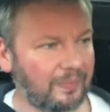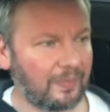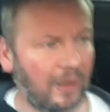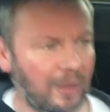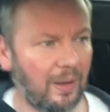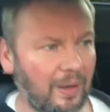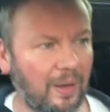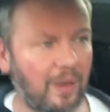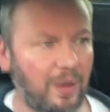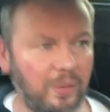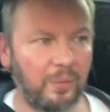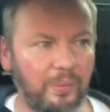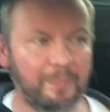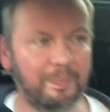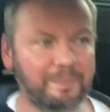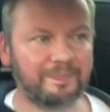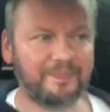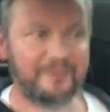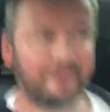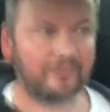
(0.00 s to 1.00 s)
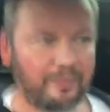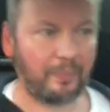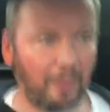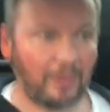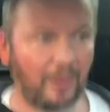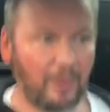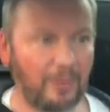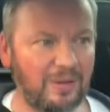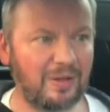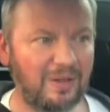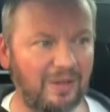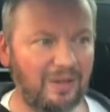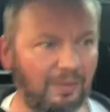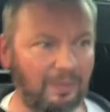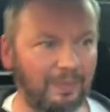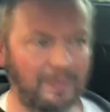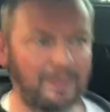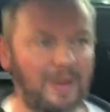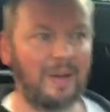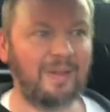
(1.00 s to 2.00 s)
at home, which is
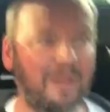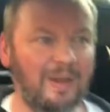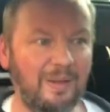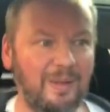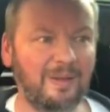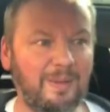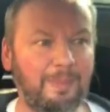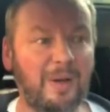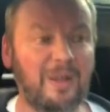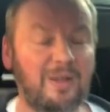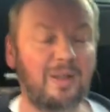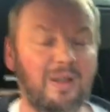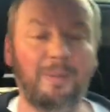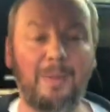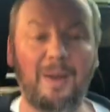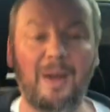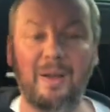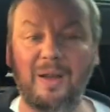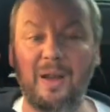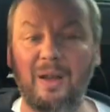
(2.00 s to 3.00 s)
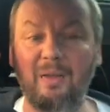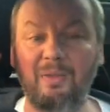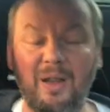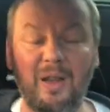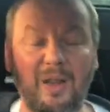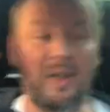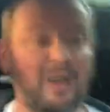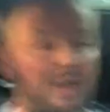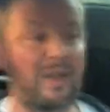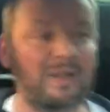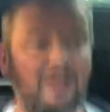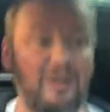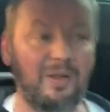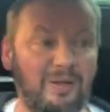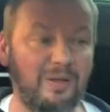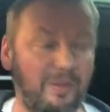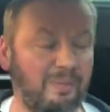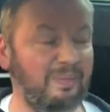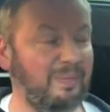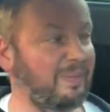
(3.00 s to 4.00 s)
not anything special about that really.
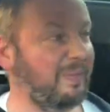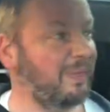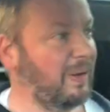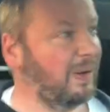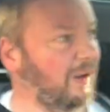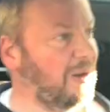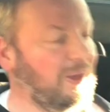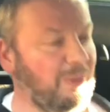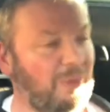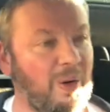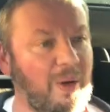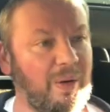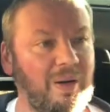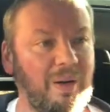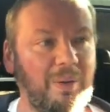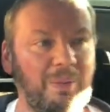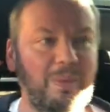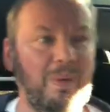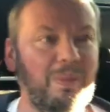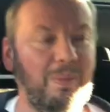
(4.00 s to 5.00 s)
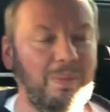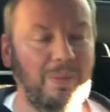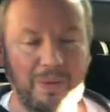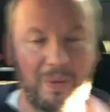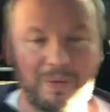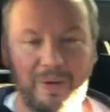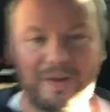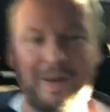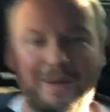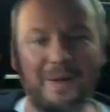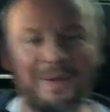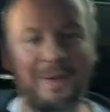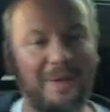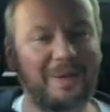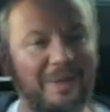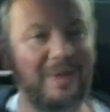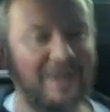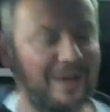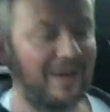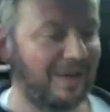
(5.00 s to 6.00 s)
Just woke up one morning
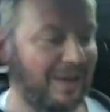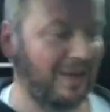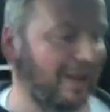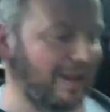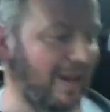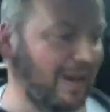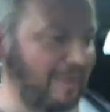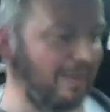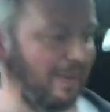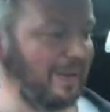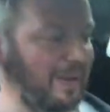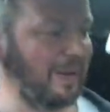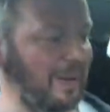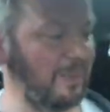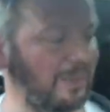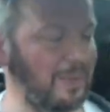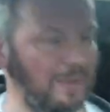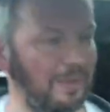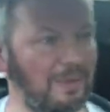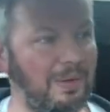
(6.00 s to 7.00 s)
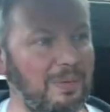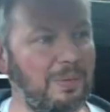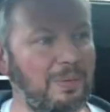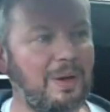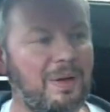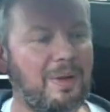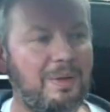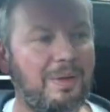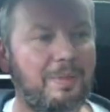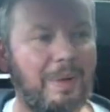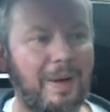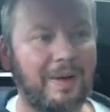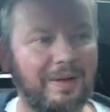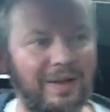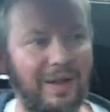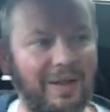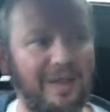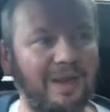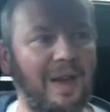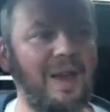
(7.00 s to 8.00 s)
and everything, well, it was about
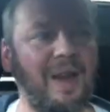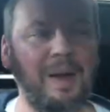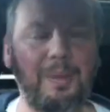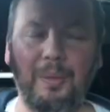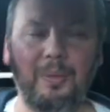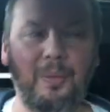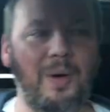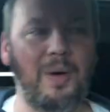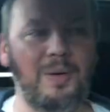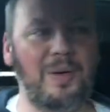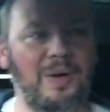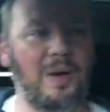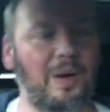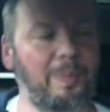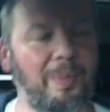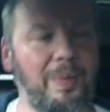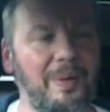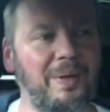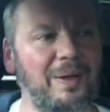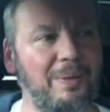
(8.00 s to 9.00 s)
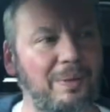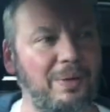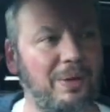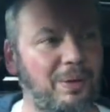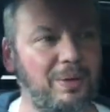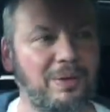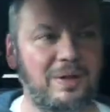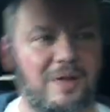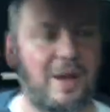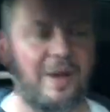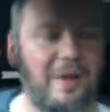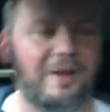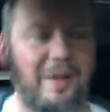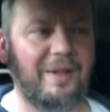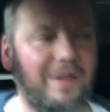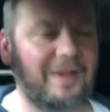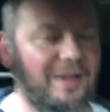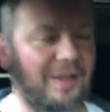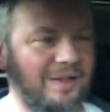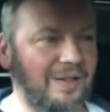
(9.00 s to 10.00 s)
6 AM, I woke up and it was all
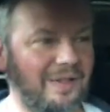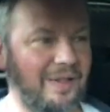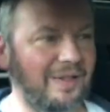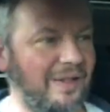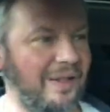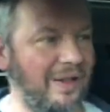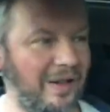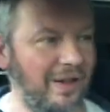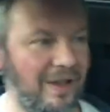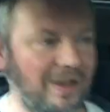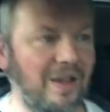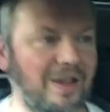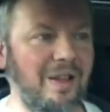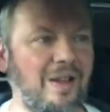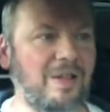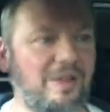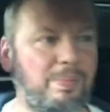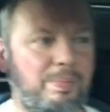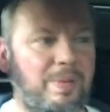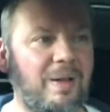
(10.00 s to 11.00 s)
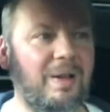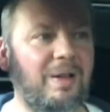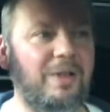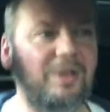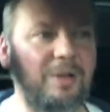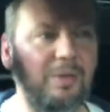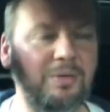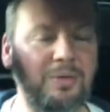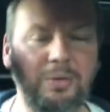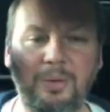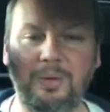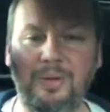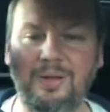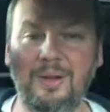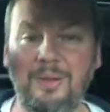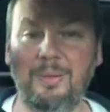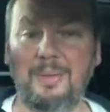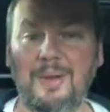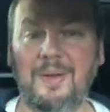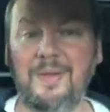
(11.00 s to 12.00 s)
dark, and that's pretty unusual because
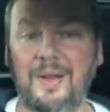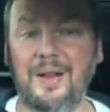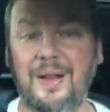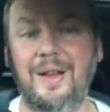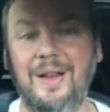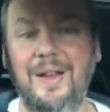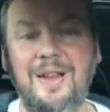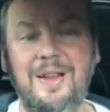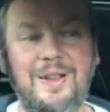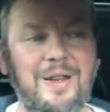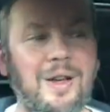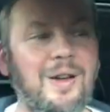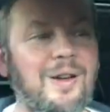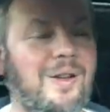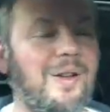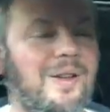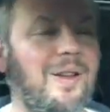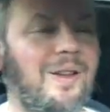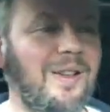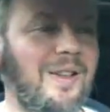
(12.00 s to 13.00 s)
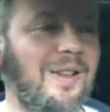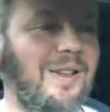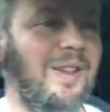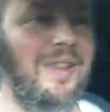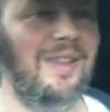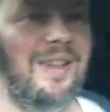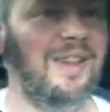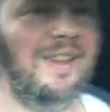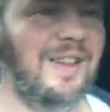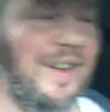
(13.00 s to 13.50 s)
I normally have the lights on